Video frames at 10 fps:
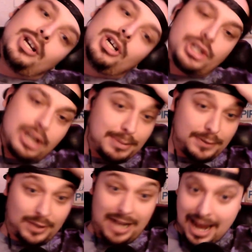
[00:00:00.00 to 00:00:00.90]
ships
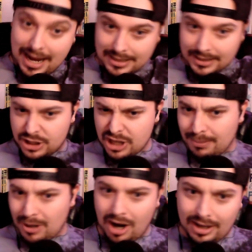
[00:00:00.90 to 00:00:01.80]
for days in the
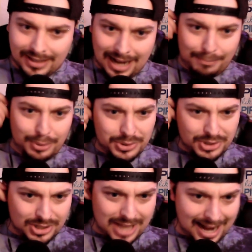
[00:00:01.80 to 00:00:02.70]
ship garden. They got
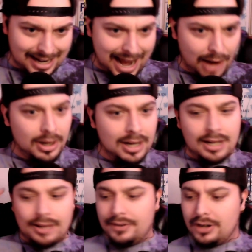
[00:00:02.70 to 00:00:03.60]
boosters hanging out.
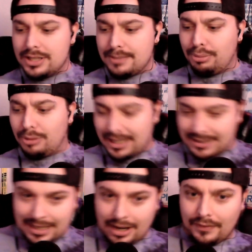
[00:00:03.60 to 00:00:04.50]
There is
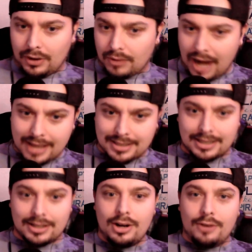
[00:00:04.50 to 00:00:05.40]
plenty on the
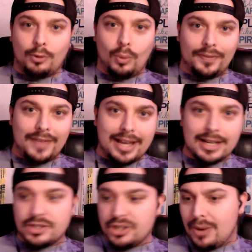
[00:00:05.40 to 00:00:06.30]
horizon for what they
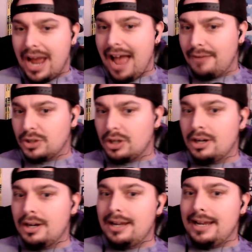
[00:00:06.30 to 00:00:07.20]
can do after
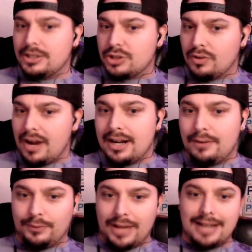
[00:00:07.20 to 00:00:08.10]
integrated
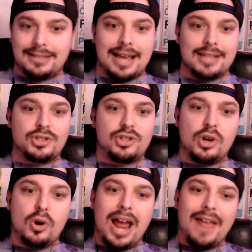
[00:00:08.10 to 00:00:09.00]
flight test
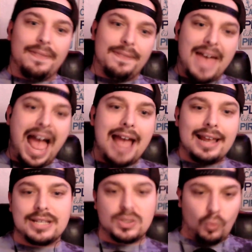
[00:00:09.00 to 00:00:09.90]
2, and that
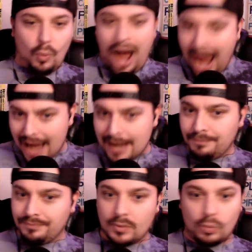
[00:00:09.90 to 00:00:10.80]
is why
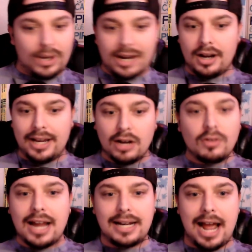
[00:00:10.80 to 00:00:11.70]
we are here
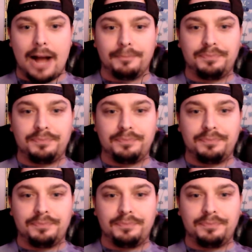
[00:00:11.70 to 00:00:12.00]
right now.